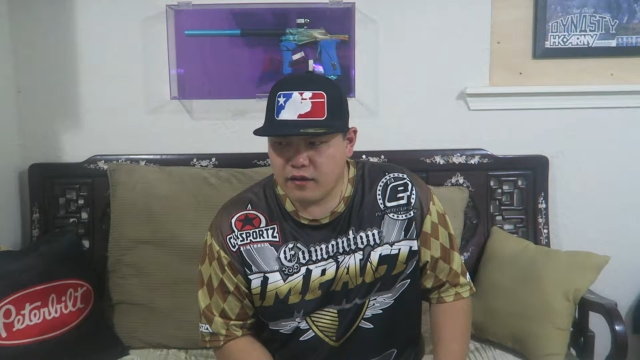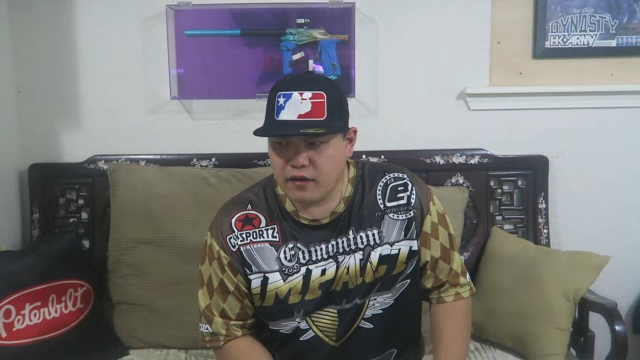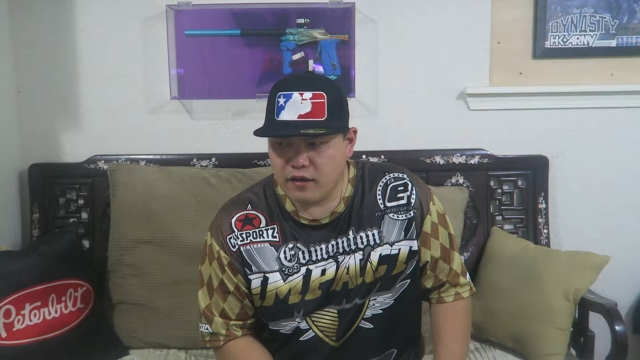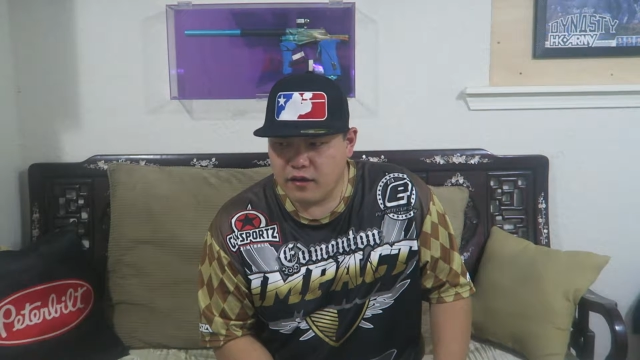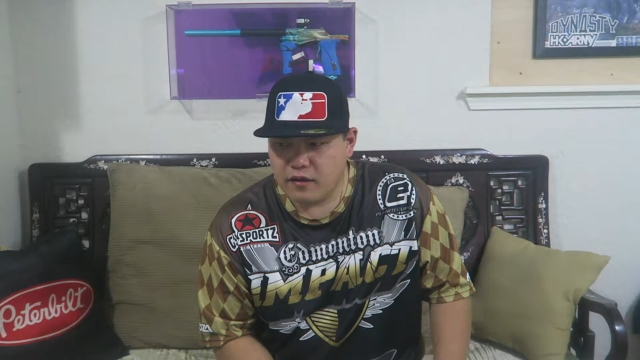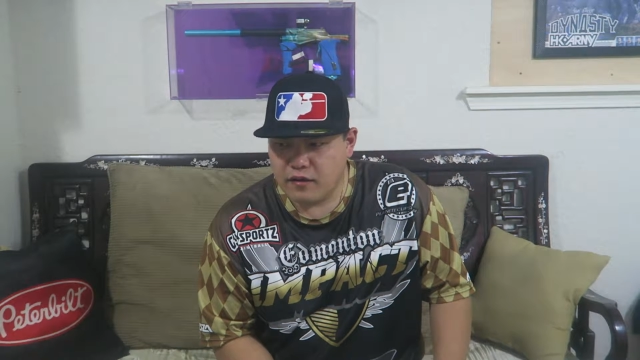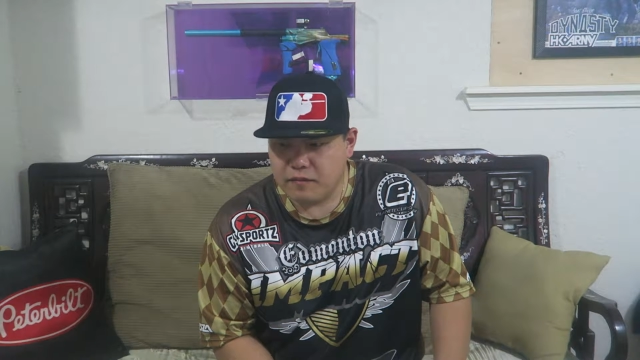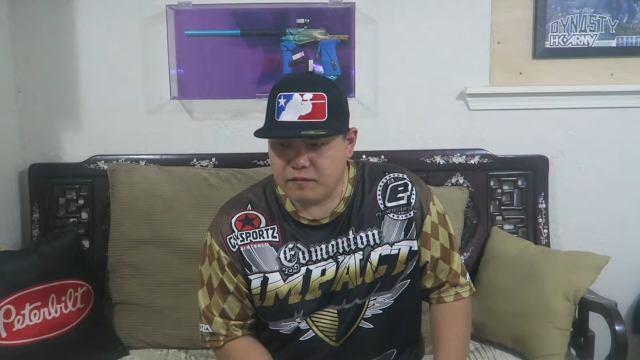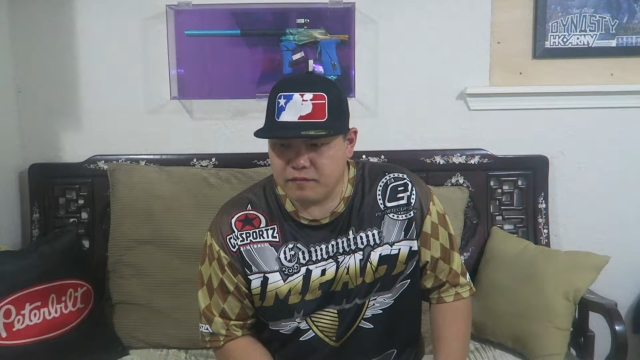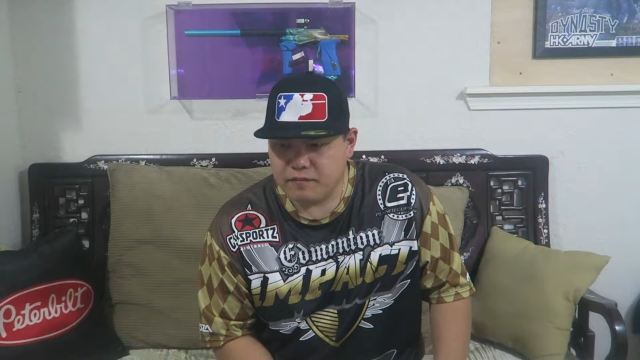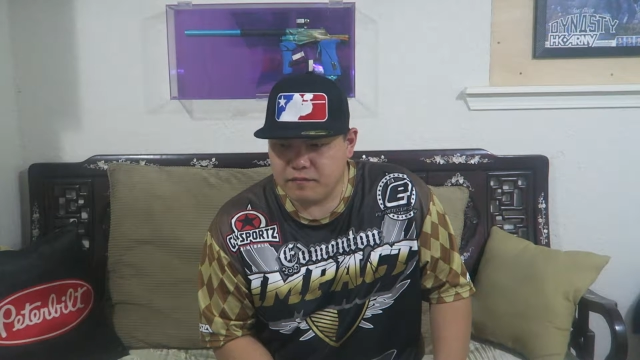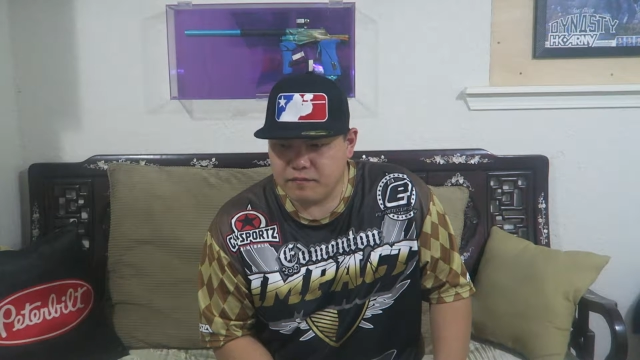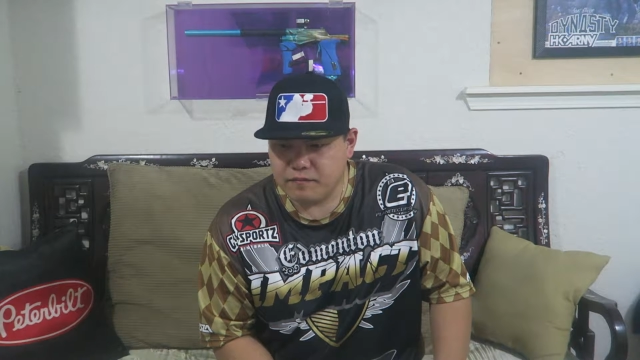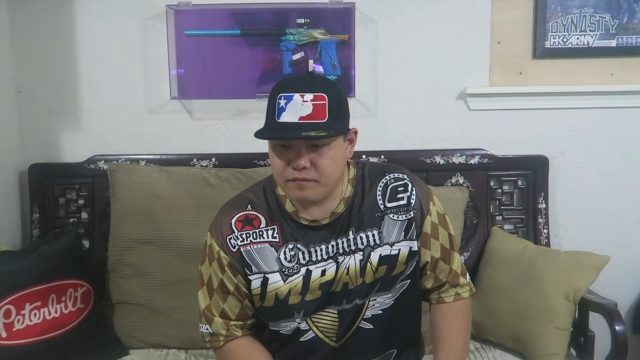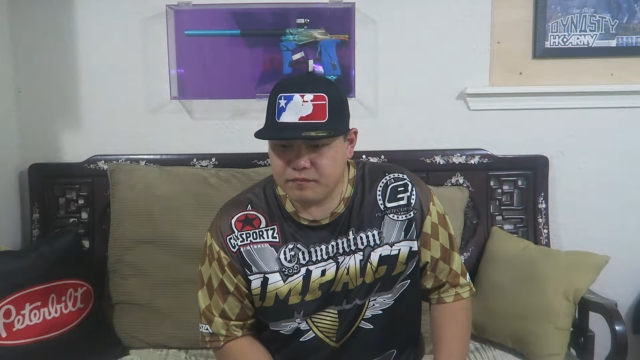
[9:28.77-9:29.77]
Um,
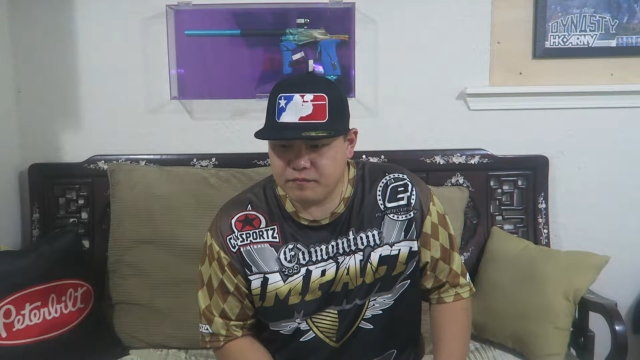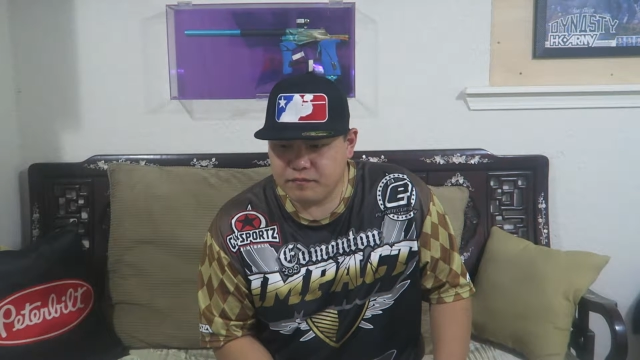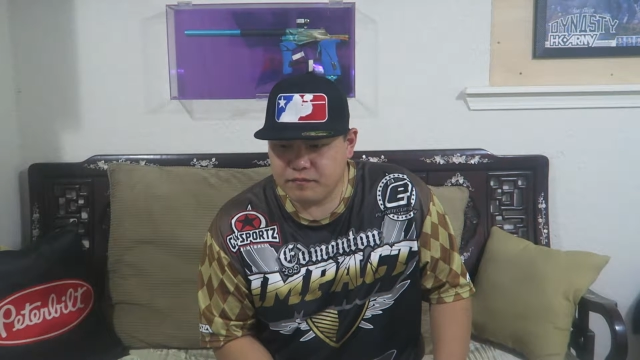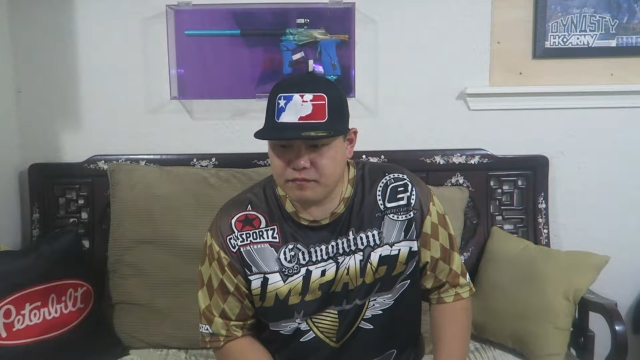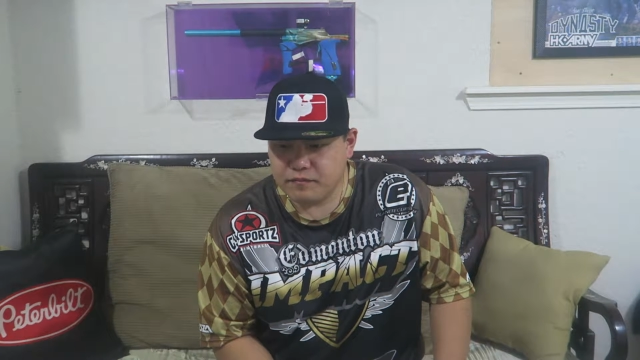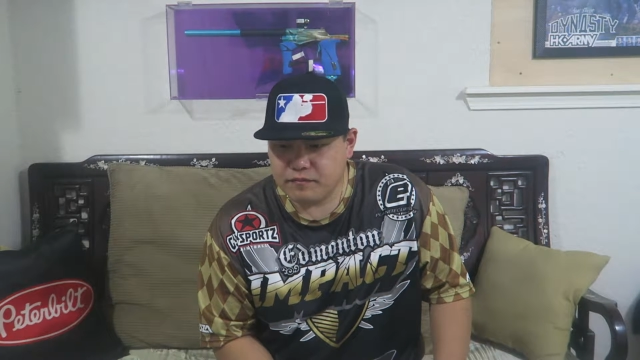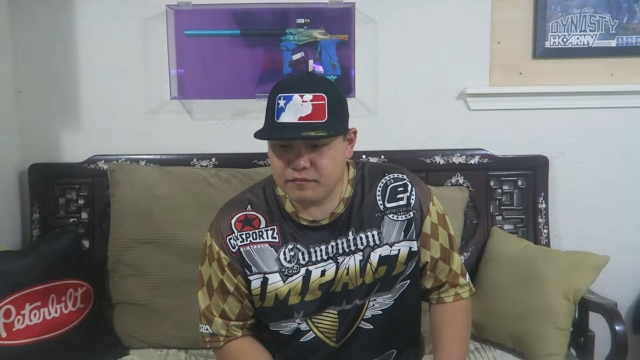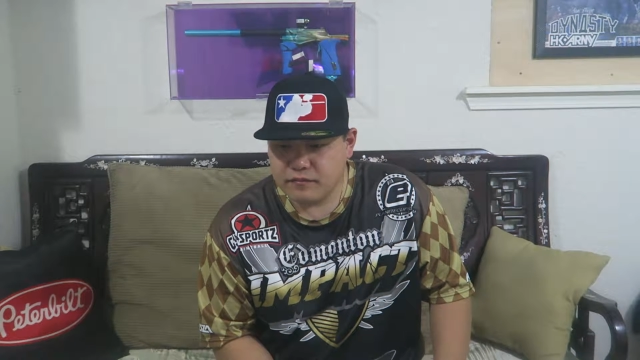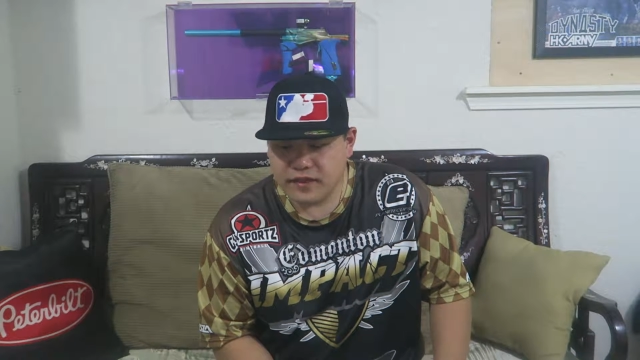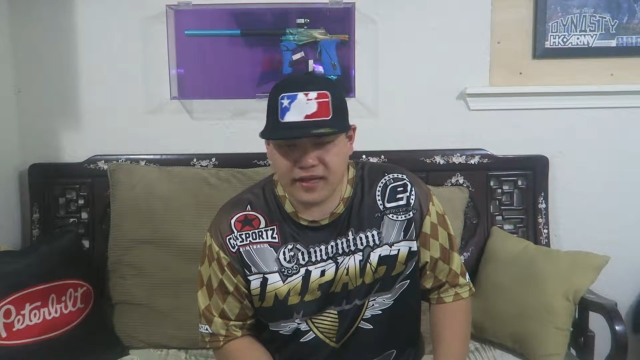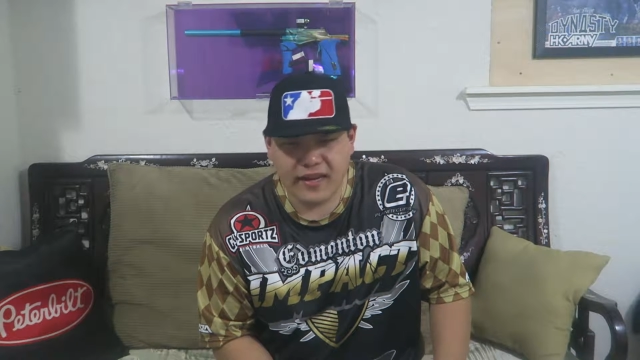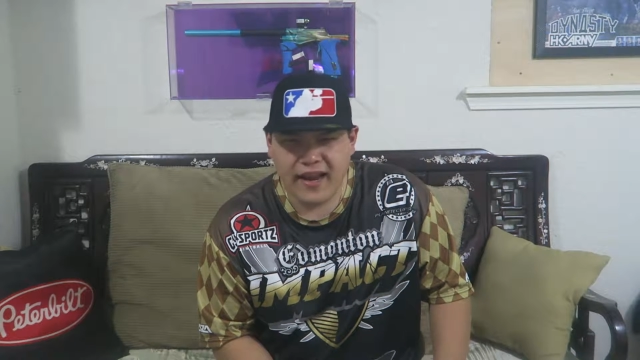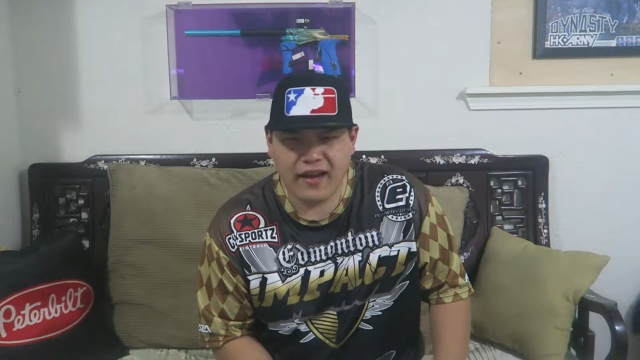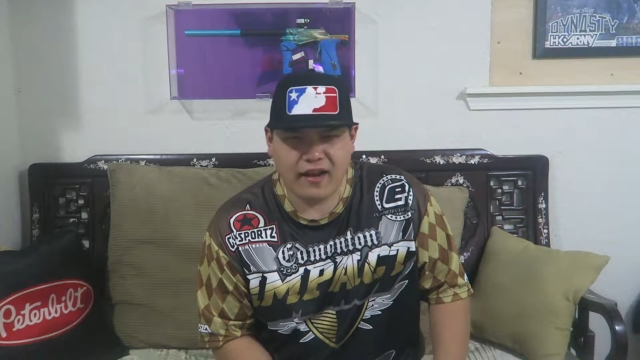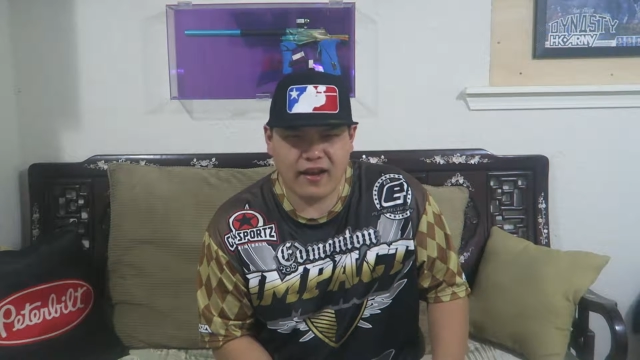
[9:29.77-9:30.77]
it
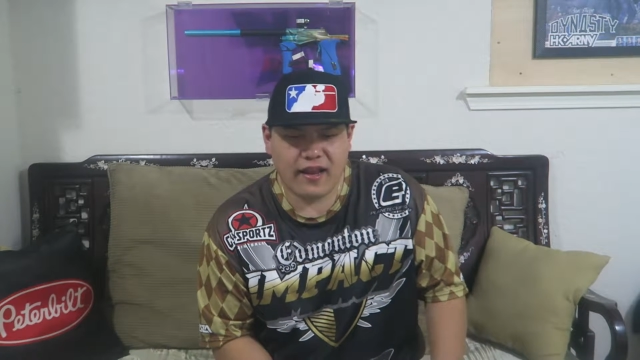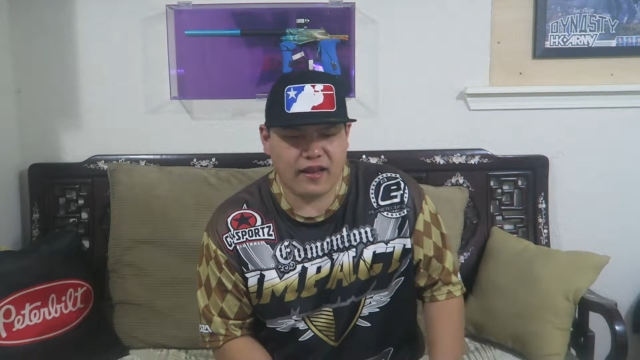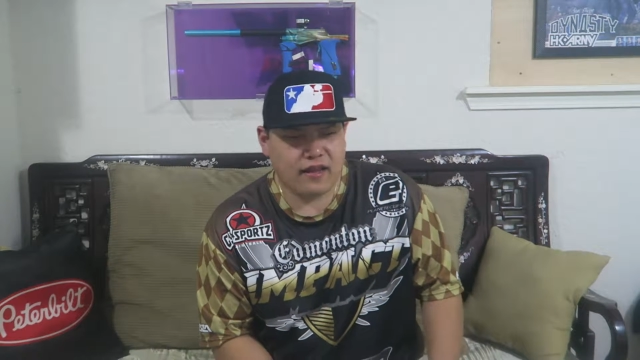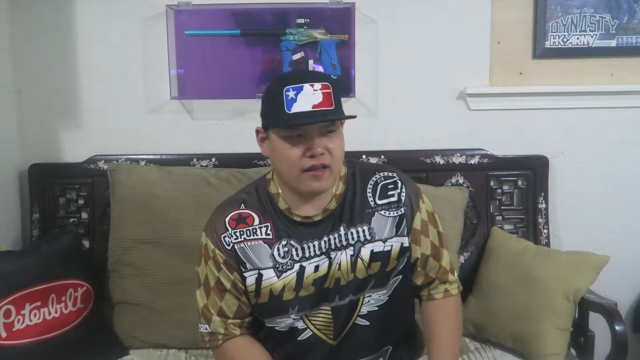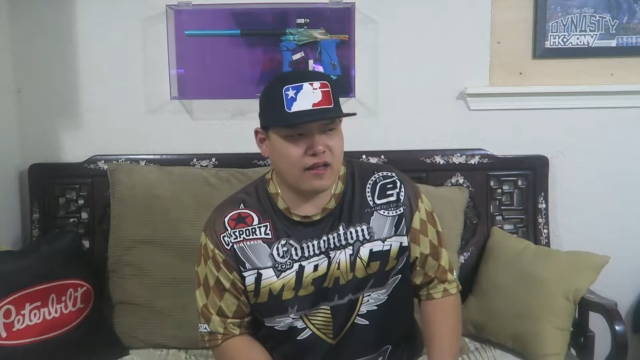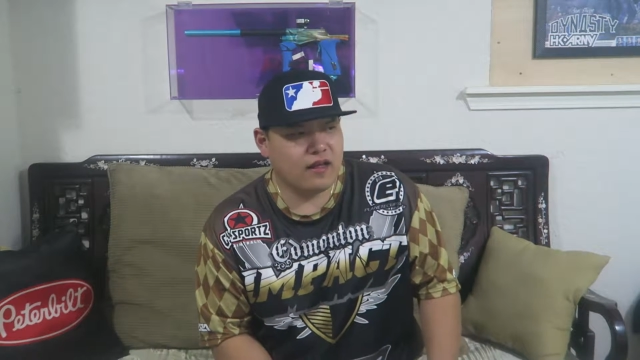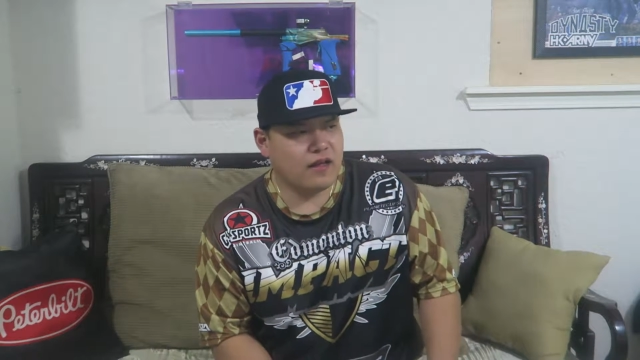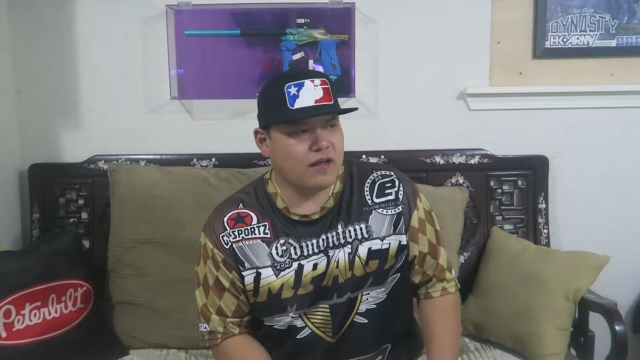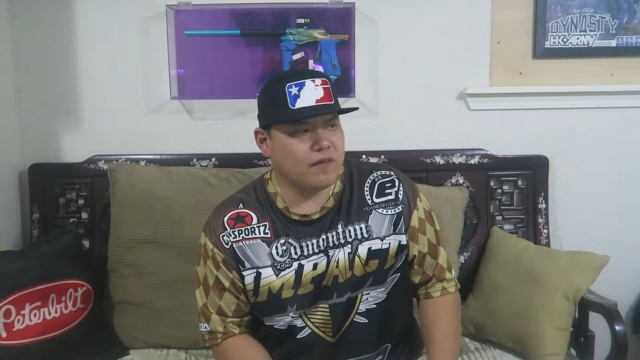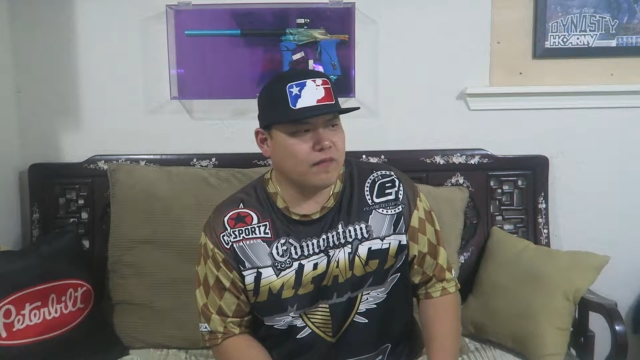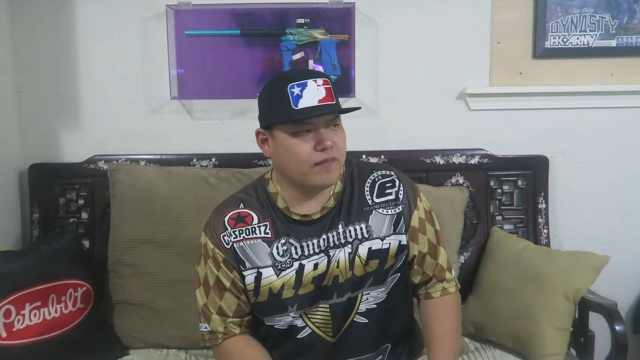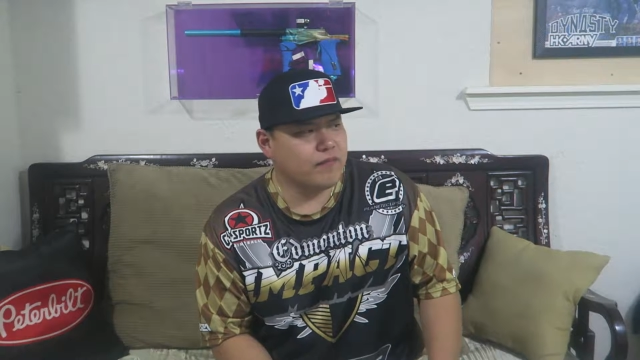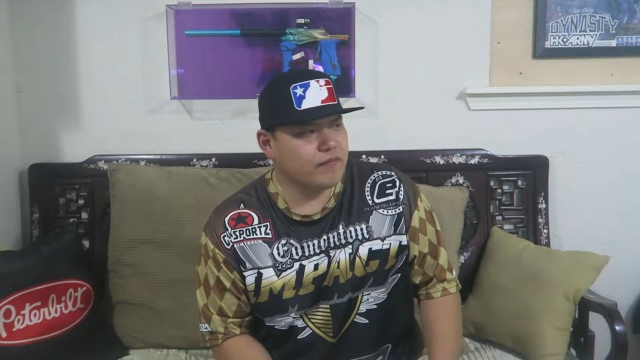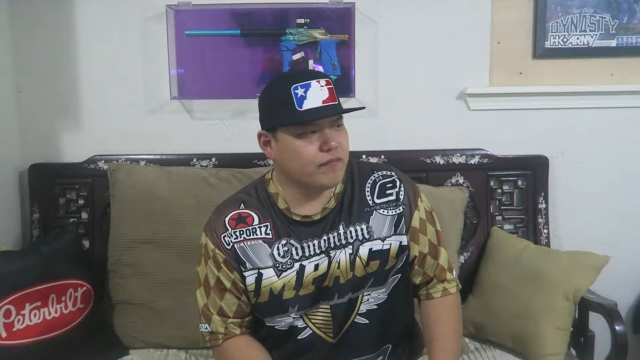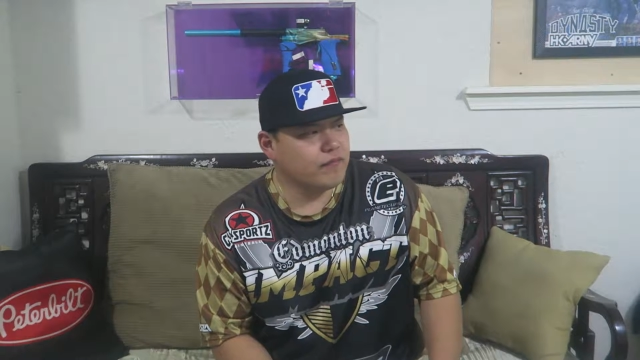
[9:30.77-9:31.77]
ain't like um,